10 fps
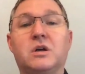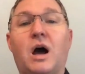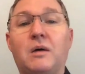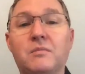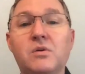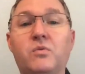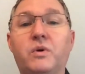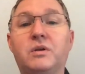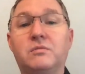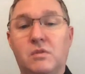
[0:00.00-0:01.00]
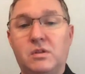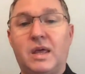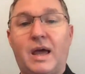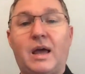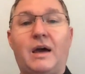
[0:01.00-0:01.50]

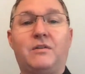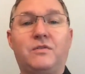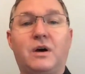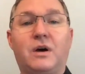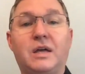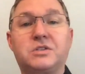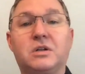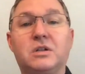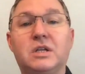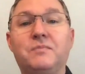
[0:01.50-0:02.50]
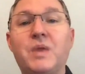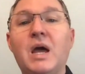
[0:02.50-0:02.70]
that have SLE,